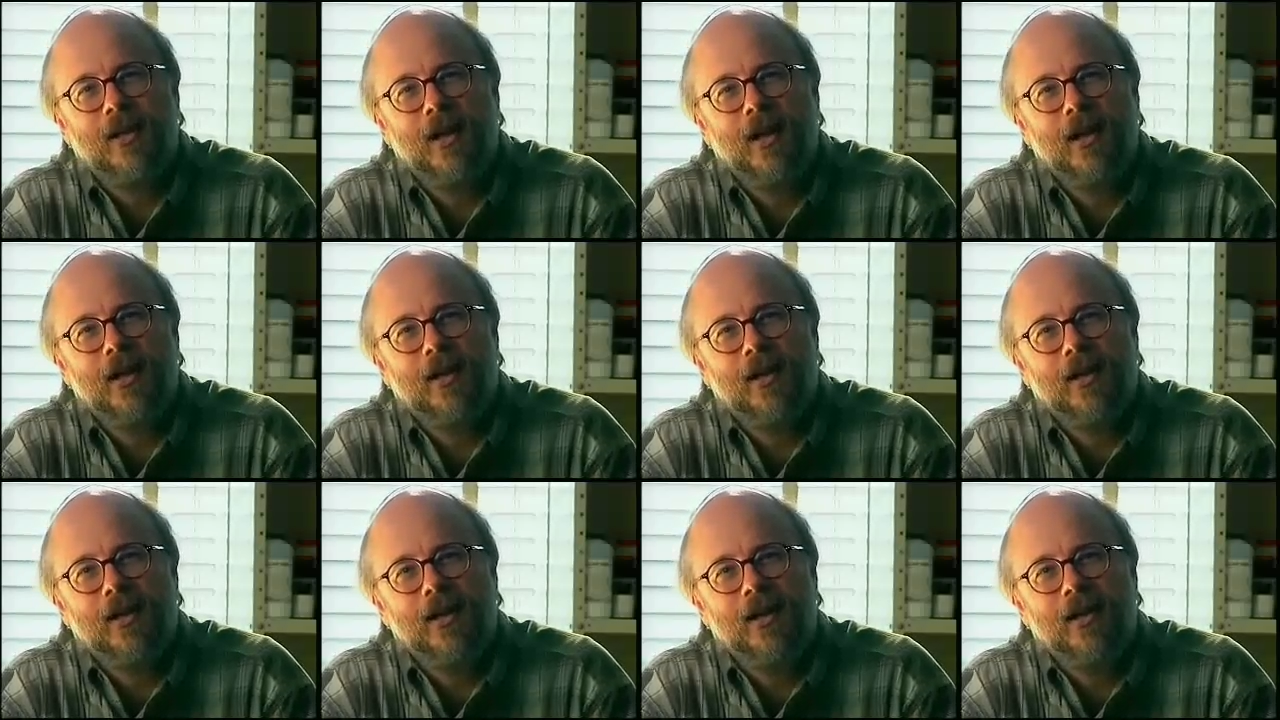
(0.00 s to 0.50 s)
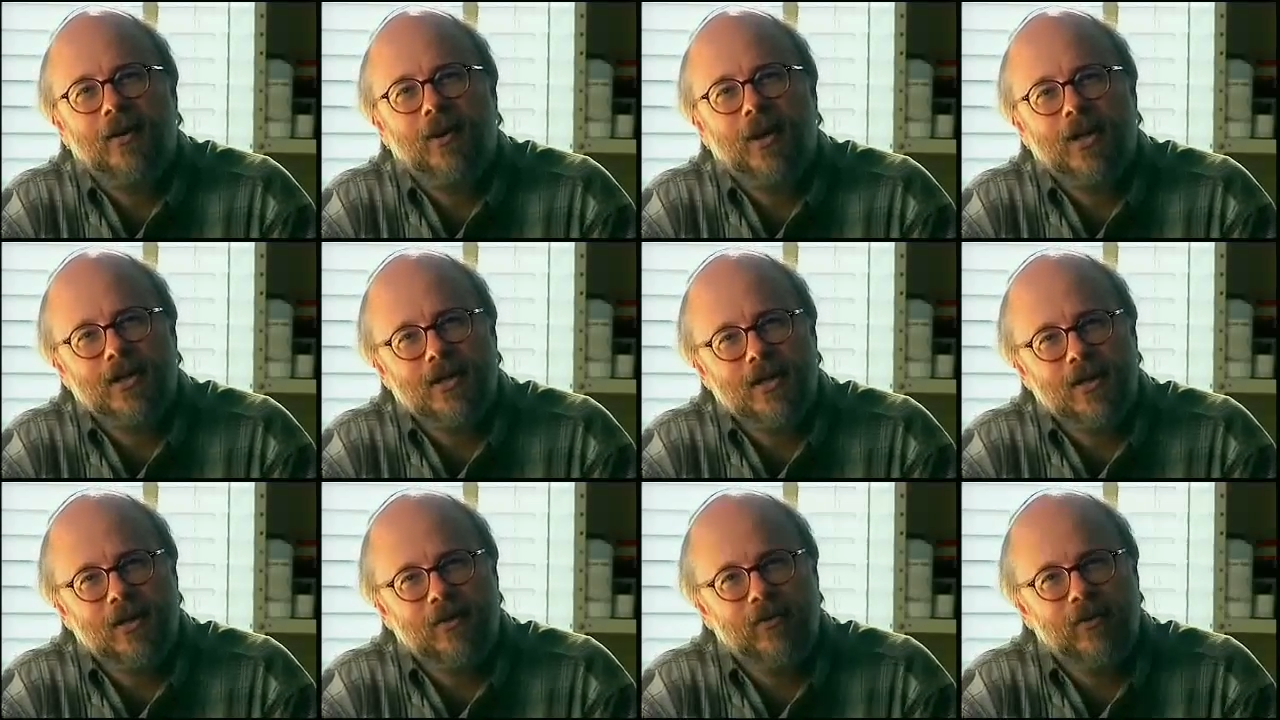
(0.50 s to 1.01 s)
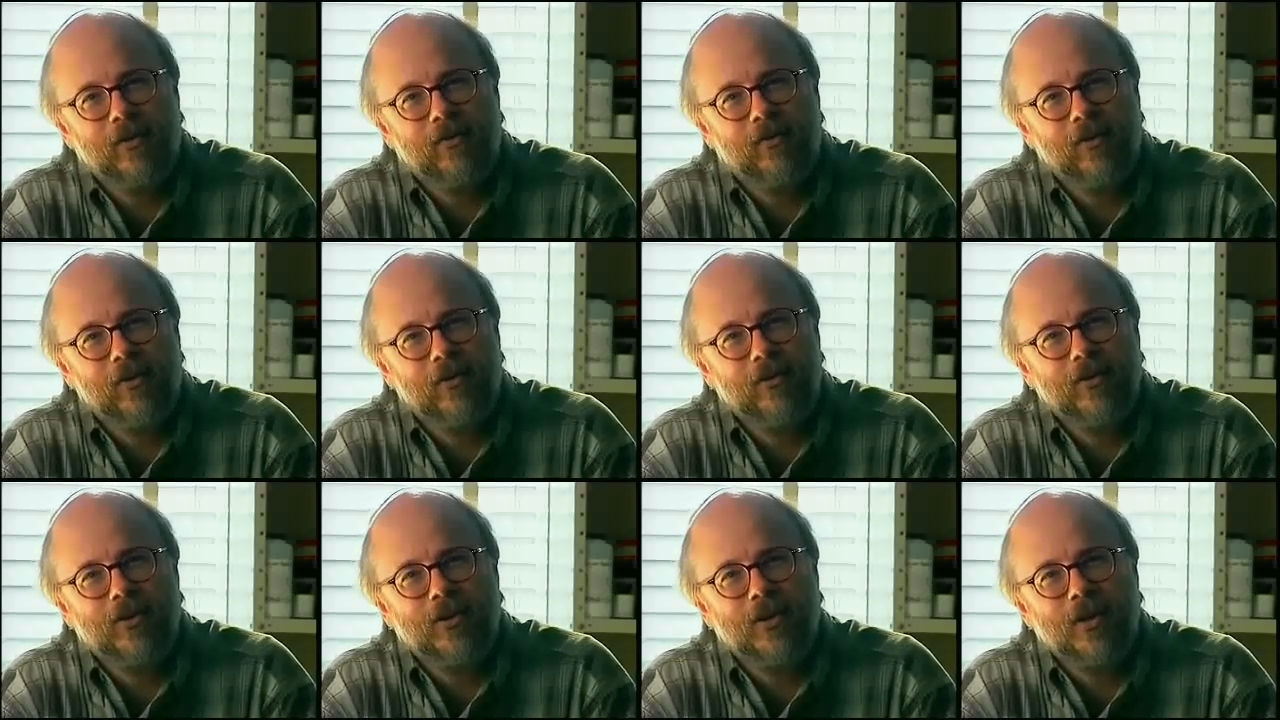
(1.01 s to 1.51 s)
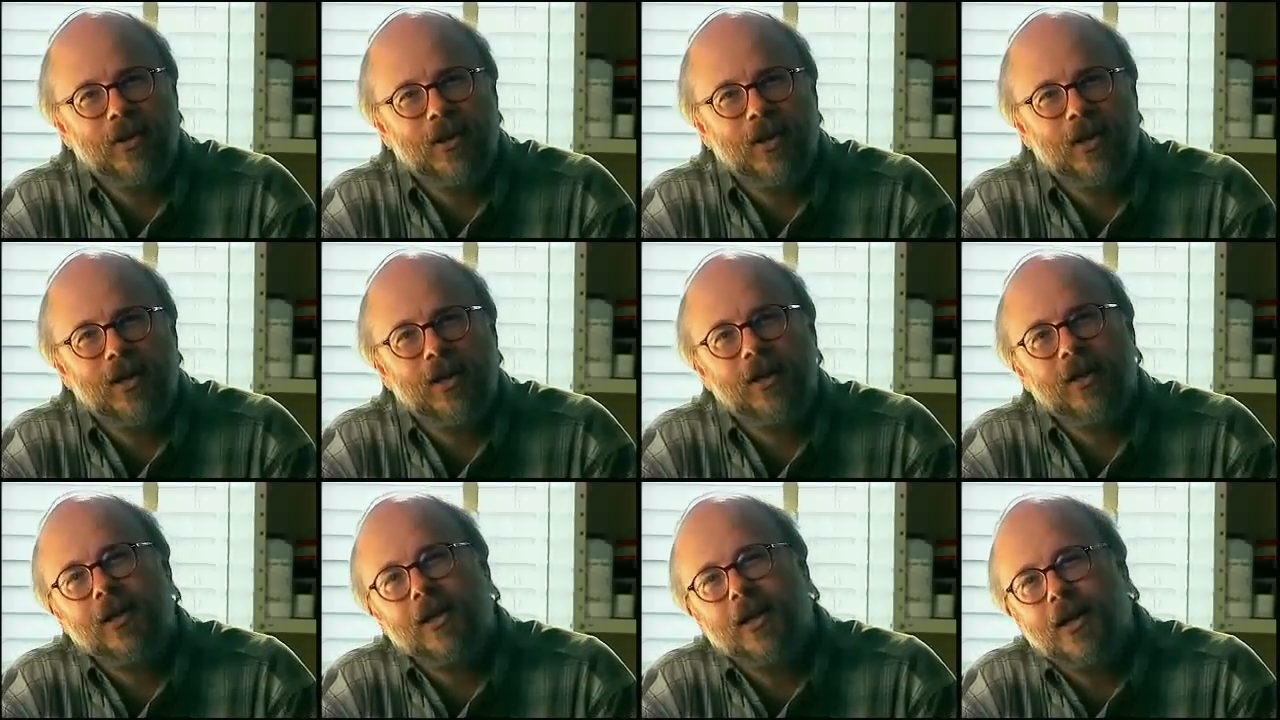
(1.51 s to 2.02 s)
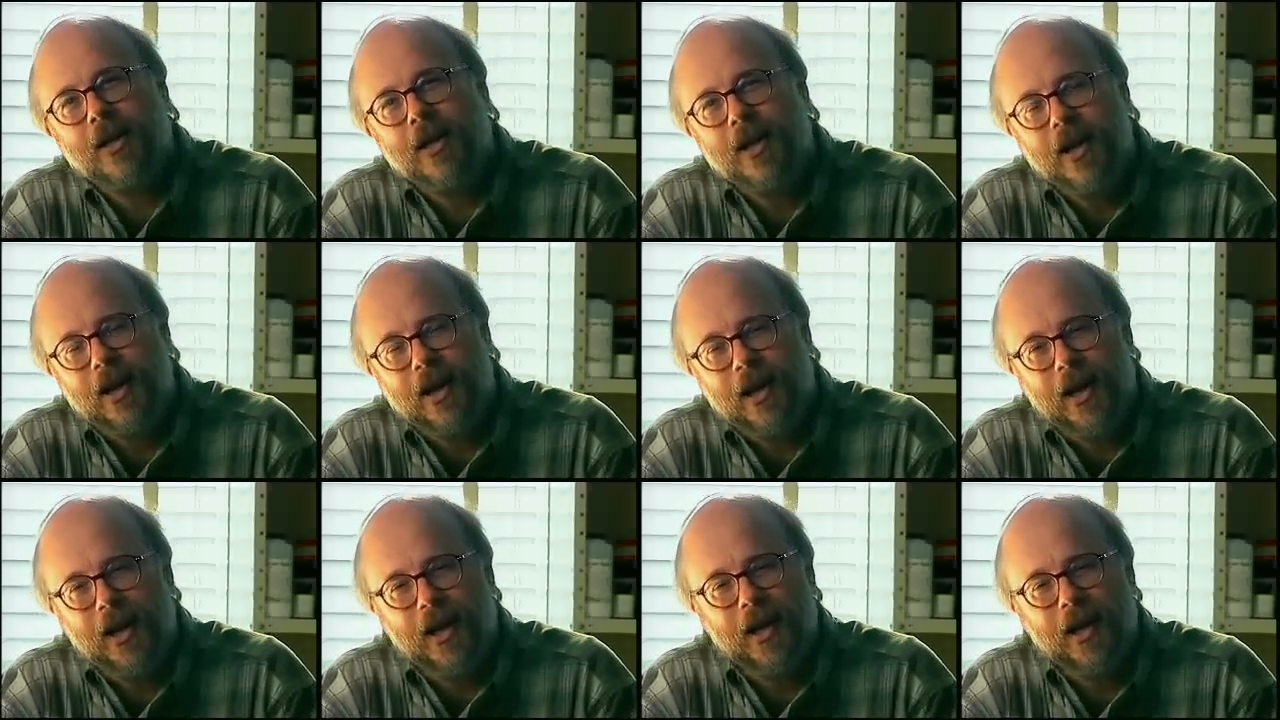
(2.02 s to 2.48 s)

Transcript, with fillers: in the question of evolution and,